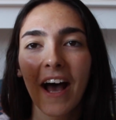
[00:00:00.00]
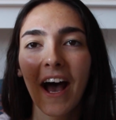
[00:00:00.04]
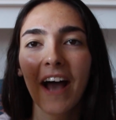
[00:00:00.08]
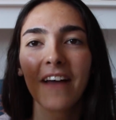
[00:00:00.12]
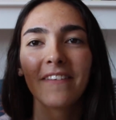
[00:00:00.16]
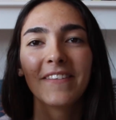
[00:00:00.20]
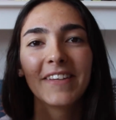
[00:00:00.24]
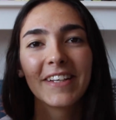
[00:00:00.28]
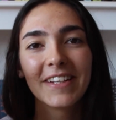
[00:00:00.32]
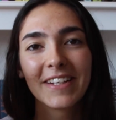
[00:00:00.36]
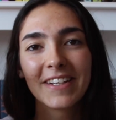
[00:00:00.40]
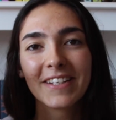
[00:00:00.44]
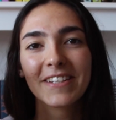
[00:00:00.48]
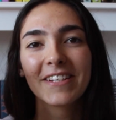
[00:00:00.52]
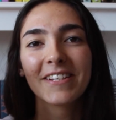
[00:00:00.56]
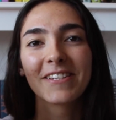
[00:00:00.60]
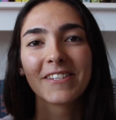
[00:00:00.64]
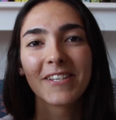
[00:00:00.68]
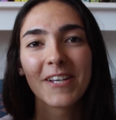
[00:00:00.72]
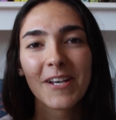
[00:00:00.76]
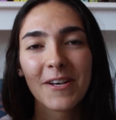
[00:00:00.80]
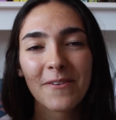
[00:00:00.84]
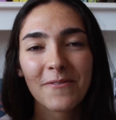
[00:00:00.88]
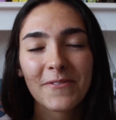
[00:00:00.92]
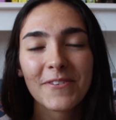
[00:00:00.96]
I think it
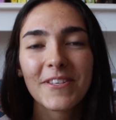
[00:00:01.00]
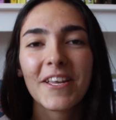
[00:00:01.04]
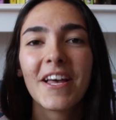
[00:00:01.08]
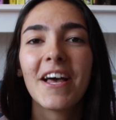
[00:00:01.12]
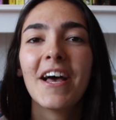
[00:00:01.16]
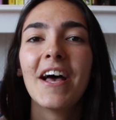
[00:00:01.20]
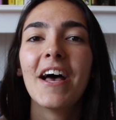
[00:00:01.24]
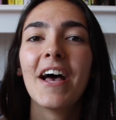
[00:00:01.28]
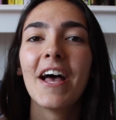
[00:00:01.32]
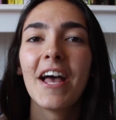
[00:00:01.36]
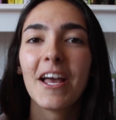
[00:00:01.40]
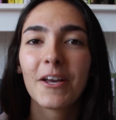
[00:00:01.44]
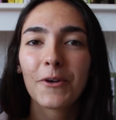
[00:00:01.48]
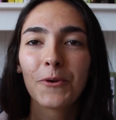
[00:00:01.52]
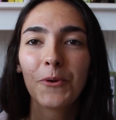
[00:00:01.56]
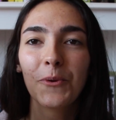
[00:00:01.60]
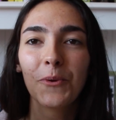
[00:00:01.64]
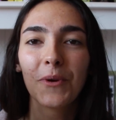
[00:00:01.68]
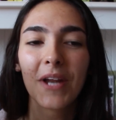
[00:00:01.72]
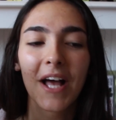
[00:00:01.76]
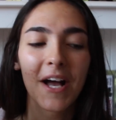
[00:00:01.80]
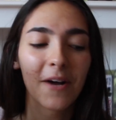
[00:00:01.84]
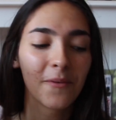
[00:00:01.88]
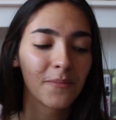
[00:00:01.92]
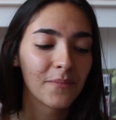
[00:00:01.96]
deserves a
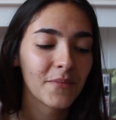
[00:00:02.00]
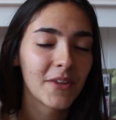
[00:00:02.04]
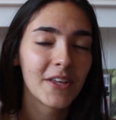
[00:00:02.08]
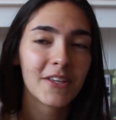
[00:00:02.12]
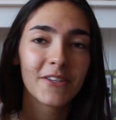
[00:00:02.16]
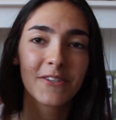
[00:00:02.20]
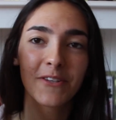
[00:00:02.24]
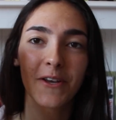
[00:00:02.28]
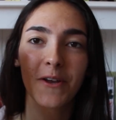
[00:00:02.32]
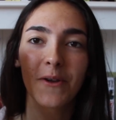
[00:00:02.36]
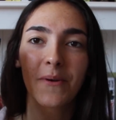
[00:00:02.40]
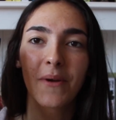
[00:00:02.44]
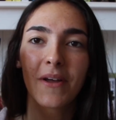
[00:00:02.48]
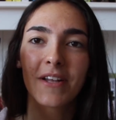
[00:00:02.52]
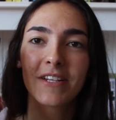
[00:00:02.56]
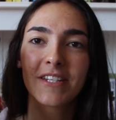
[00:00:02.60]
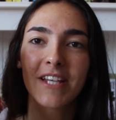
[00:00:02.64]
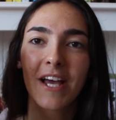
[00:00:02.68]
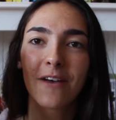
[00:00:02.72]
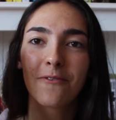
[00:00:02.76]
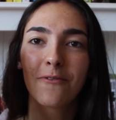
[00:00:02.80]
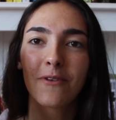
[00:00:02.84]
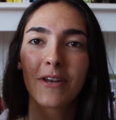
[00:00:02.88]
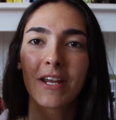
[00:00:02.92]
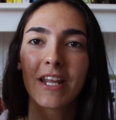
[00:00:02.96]
call out. So
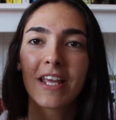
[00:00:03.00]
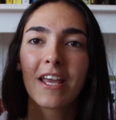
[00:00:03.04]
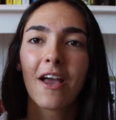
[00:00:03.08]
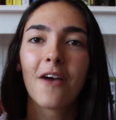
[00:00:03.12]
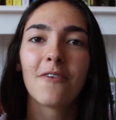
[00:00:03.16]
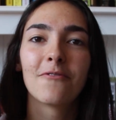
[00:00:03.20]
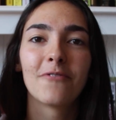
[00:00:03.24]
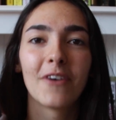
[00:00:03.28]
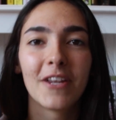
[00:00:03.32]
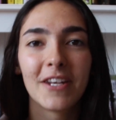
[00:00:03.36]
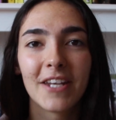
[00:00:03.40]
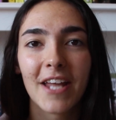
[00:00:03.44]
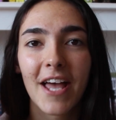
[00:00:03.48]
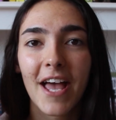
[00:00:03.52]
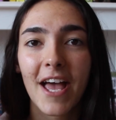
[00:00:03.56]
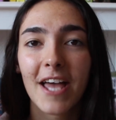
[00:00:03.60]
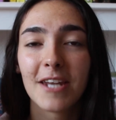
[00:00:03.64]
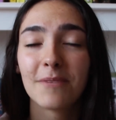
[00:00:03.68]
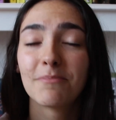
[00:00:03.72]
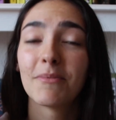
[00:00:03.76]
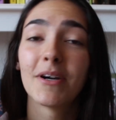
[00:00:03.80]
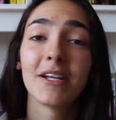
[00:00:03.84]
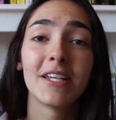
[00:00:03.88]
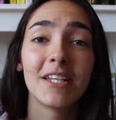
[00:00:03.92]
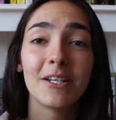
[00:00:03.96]
definitely
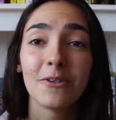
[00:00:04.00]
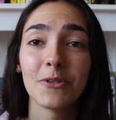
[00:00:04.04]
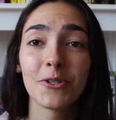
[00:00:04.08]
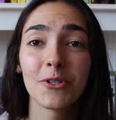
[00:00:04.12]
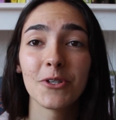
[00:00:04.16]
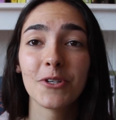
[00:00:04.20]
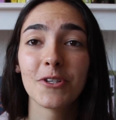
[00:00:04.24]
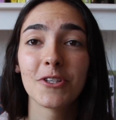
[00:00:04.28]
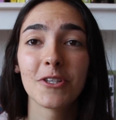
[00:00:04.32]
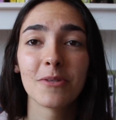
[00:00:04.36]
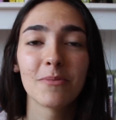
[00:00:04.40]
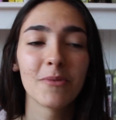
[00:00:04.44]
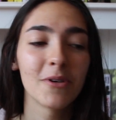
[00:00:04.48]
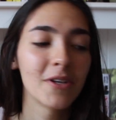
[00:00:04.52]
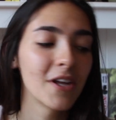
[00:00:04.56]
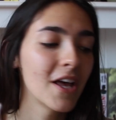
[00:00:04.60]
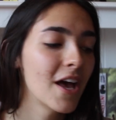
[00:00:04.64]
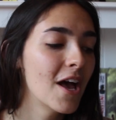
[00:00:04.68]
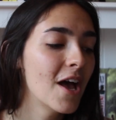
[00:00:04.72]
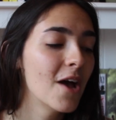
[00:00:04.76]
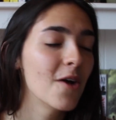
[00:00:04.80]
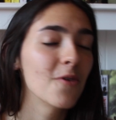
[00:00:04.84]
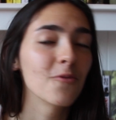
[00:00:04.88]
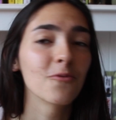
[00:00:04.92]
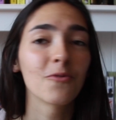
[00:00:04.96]
Thunderhead by Neal Shusterman
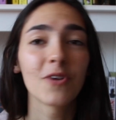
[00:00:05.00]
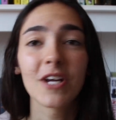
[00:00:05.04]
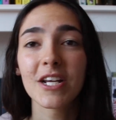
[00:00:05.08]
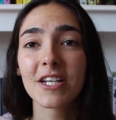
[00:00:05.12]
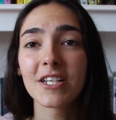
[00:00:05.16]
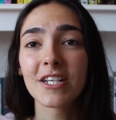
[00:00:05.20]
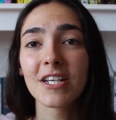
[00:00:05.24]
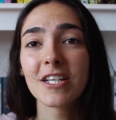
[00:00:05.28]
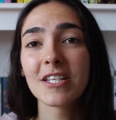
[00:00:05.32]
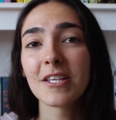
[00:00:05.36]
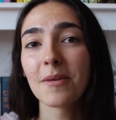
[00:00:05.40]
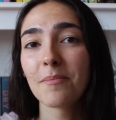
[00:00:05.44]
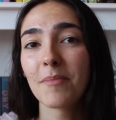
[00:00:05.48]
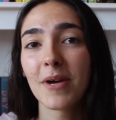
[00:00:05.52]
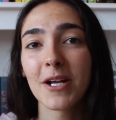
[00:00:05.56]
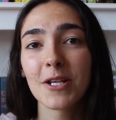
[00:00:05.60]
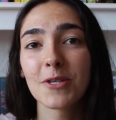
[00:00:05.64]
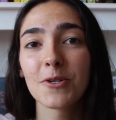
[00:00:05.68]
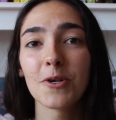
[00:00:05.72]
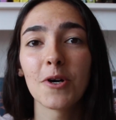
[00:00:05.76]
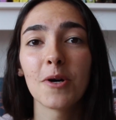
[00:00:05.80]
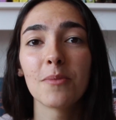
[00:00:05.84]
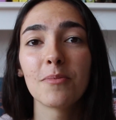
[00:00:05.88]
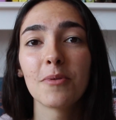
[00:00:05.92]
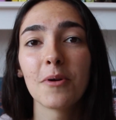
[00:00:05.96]
reaches my
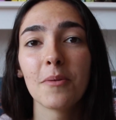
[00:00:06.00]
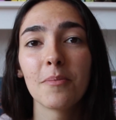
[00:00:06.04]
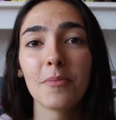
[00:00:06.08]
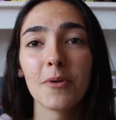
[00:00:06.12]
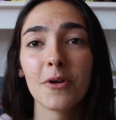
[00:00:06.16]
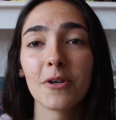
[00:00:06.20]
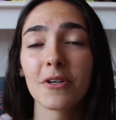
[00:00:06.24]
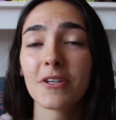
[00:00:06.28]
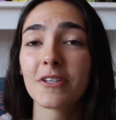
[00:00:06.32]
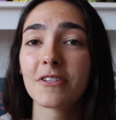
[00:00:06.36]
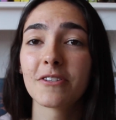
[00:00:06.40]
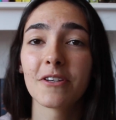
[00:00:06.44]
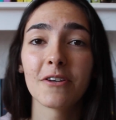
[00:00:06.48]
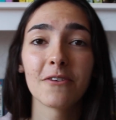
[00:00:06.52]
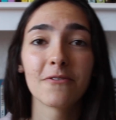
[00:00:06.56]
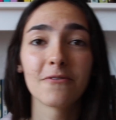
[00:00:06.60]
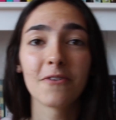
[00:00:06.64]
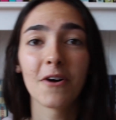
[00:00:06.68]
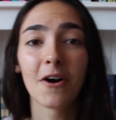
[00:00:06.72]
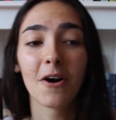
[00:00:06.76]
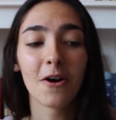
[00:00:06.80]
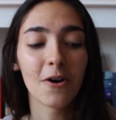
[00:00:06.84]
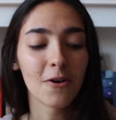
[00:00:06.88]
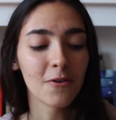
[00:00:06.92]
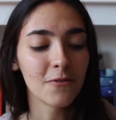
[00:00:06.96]
top book so
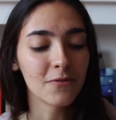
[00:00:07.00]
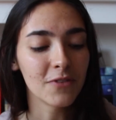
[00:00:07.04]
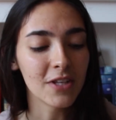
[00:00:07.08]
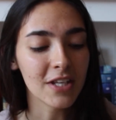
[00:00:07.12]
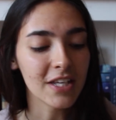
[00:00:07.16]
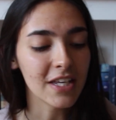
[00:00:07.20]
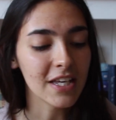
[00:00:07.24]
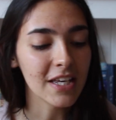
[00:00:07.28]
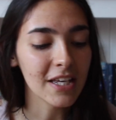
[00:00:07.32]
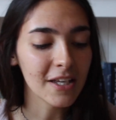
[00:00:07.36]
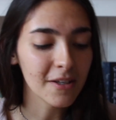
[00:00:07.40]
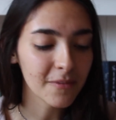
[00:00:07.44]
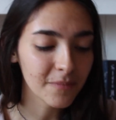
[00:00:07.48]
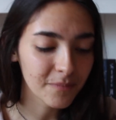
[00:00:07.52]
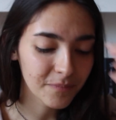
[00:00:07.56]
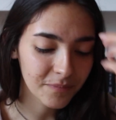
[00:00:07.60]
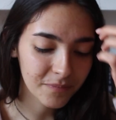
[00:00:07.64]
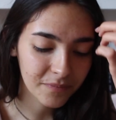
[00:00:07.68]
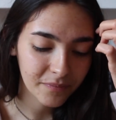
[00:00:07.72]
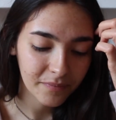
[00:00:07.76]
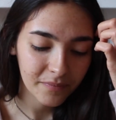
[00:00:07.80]
far of the year.